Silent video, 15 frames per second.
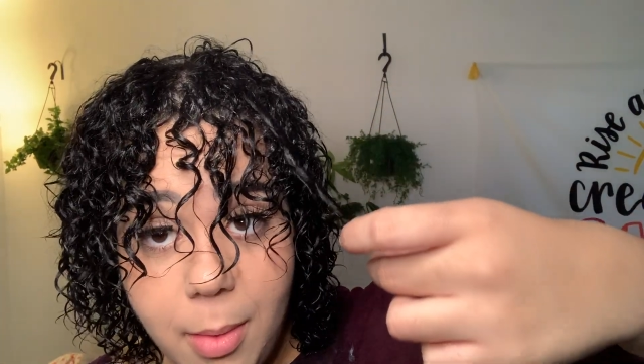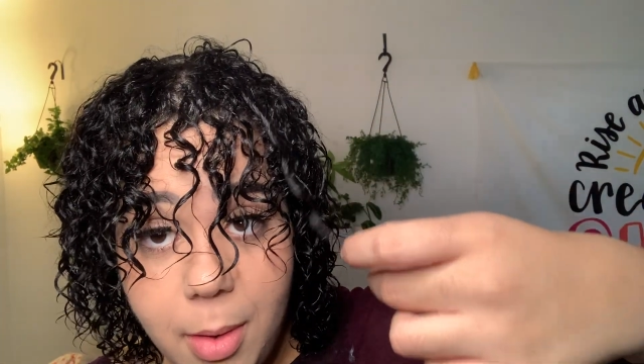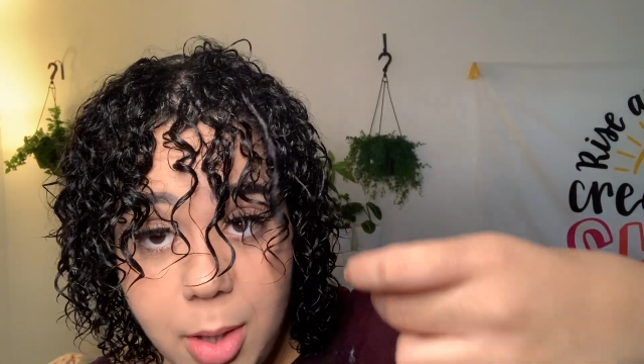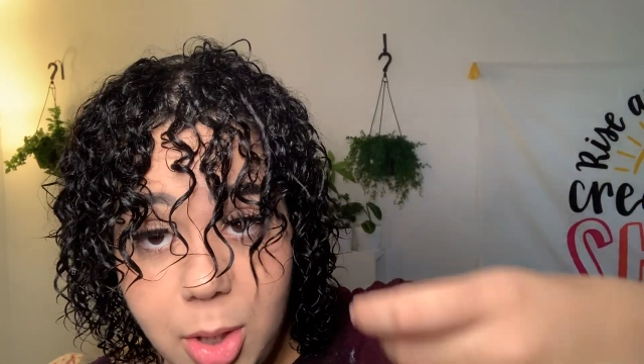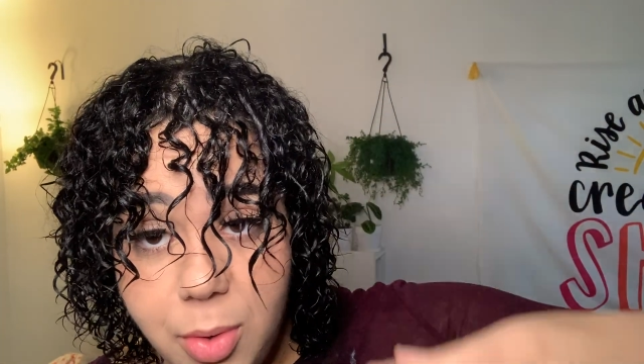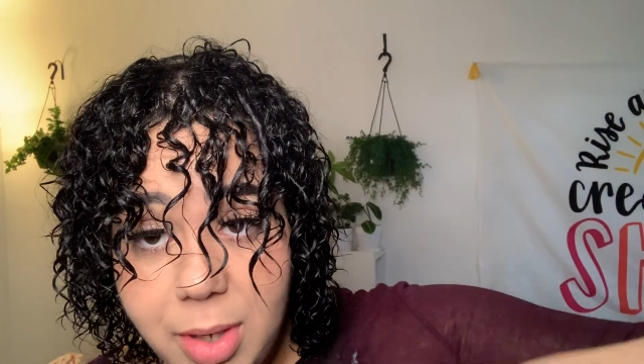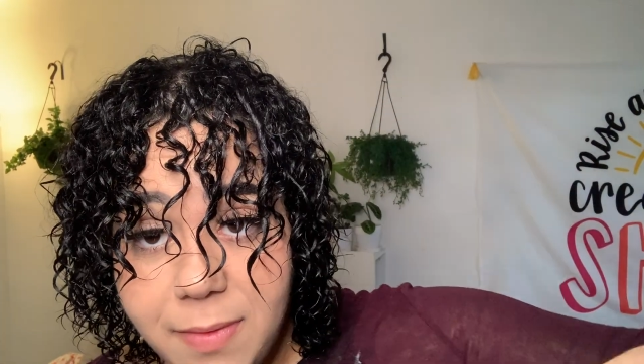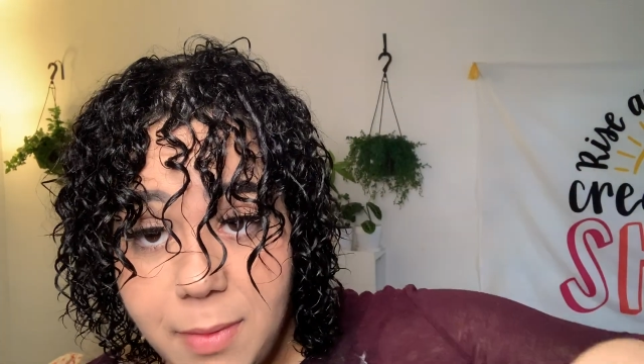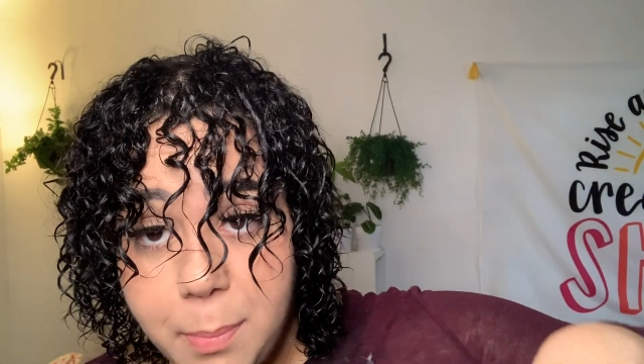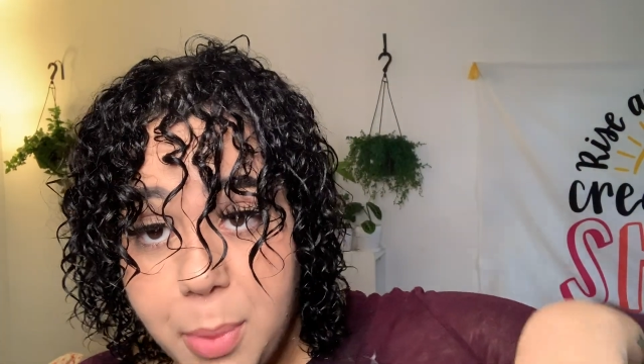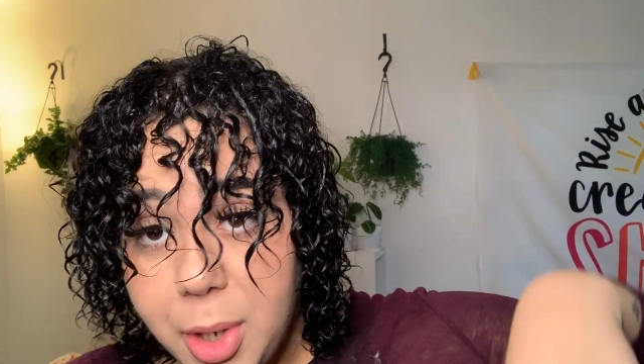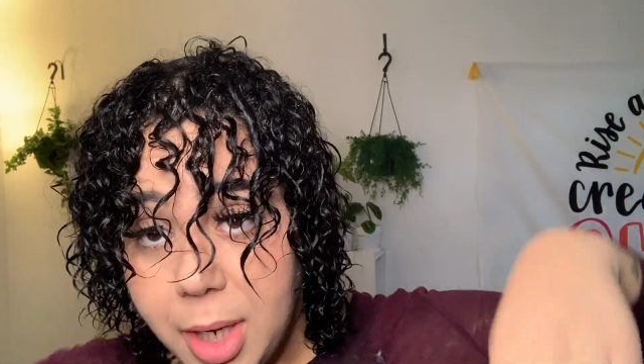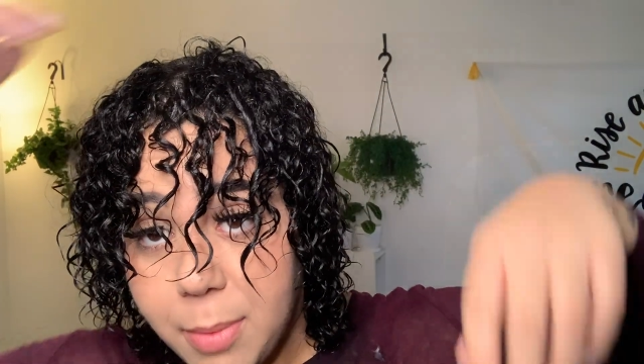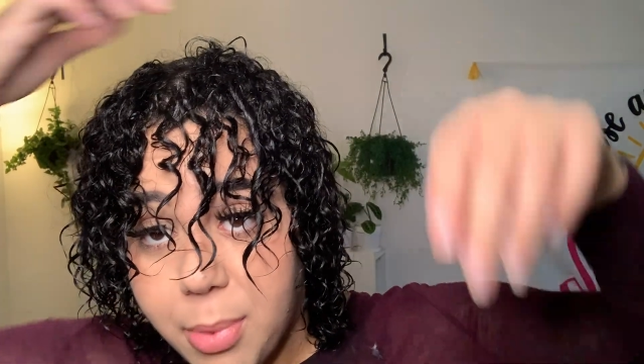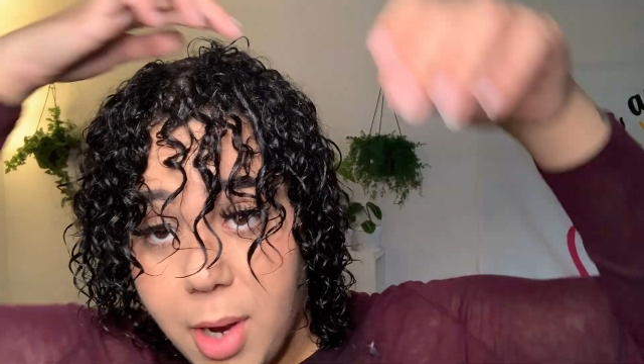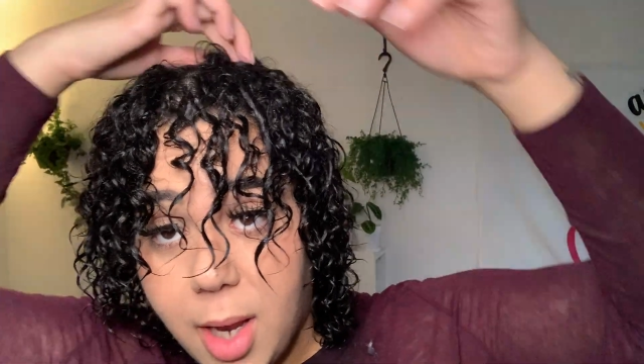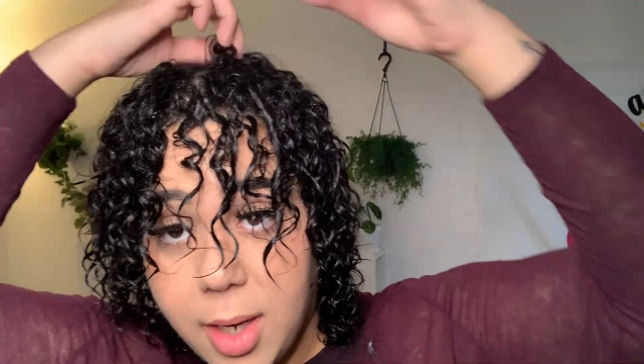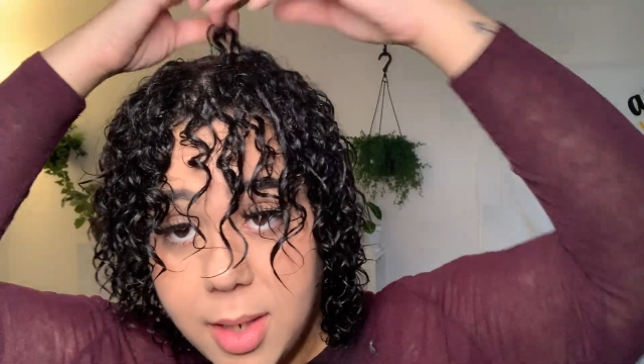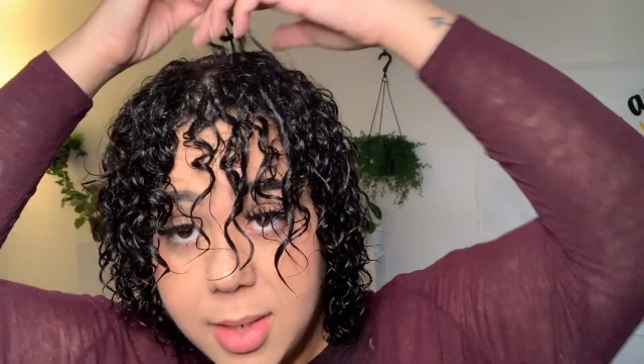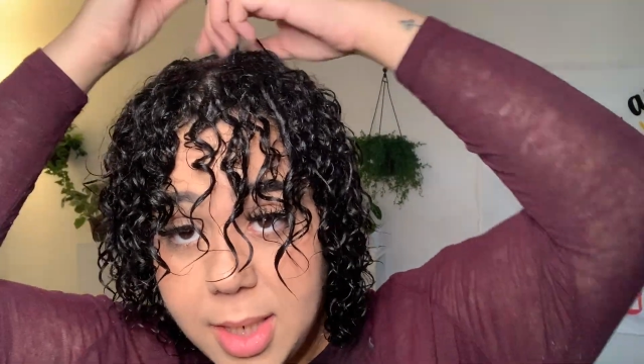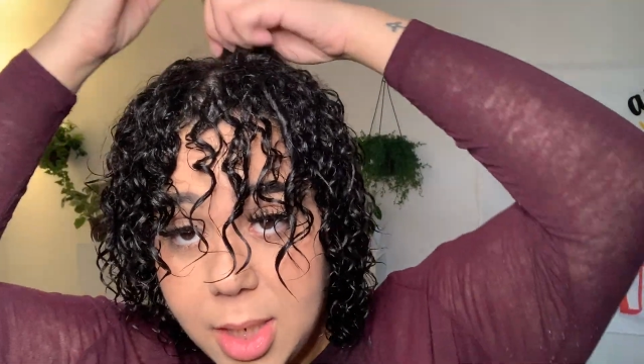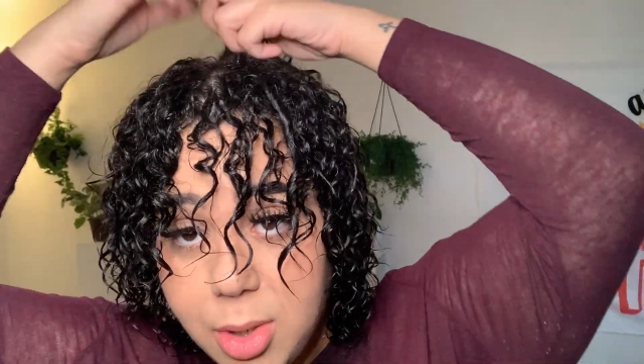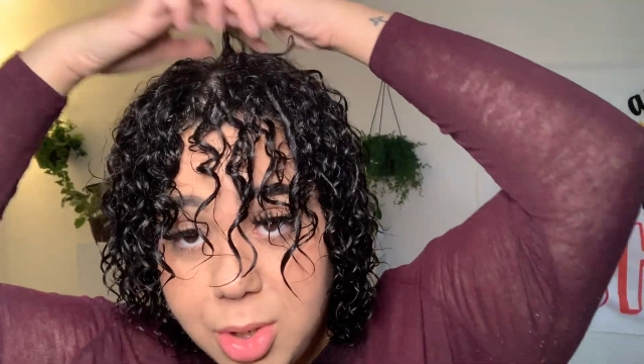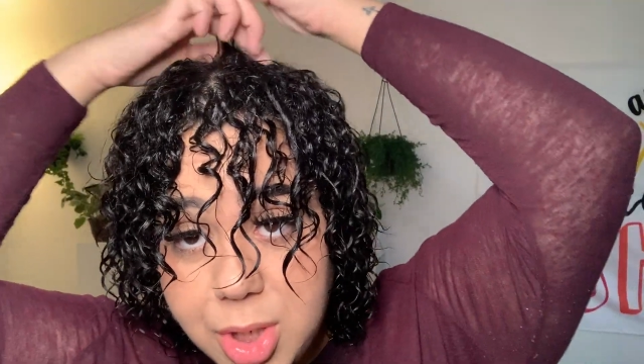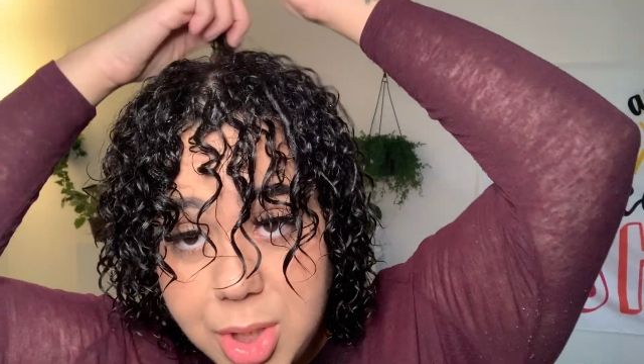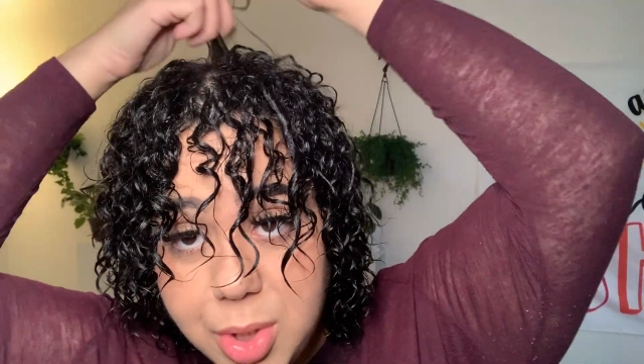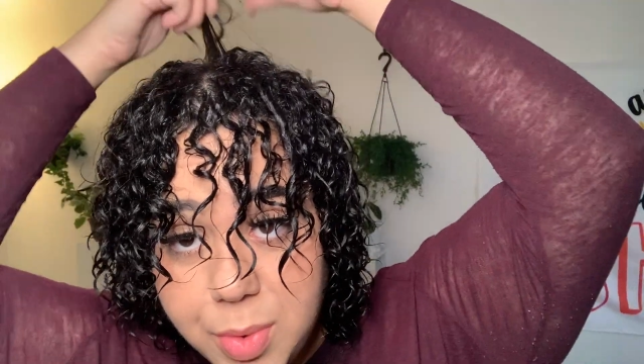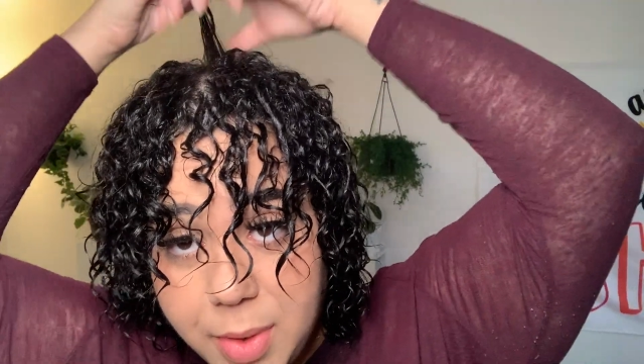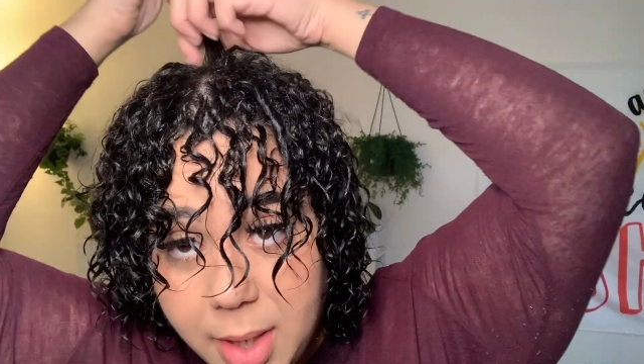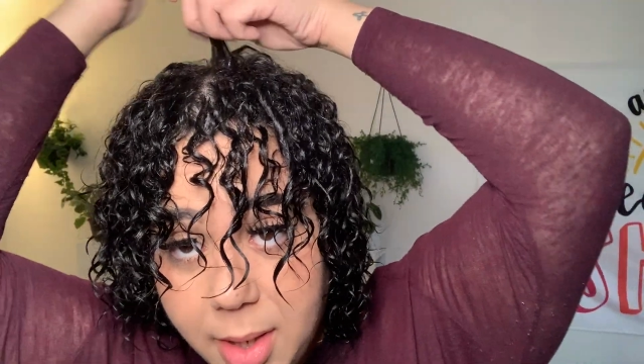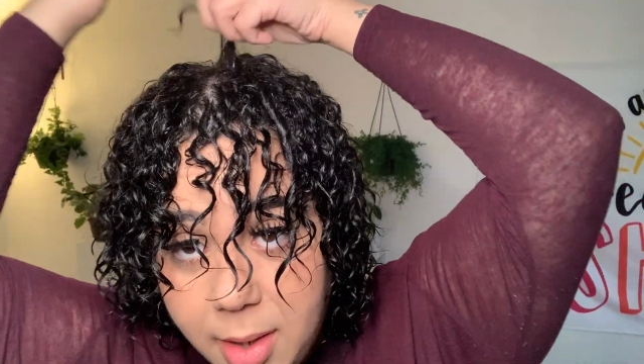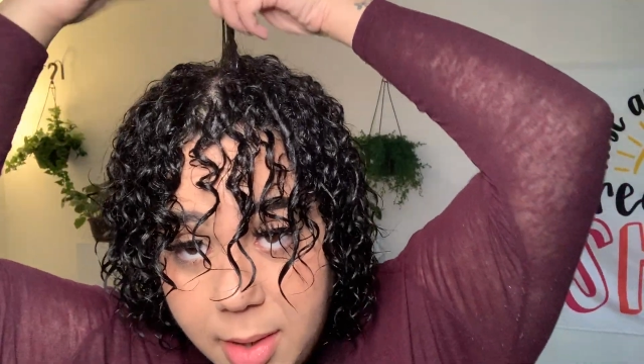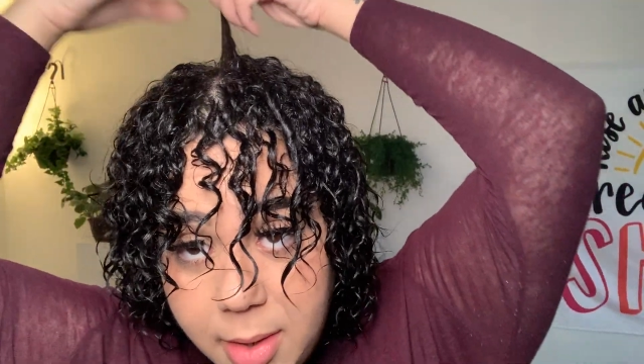you even putting product. It'll just do it.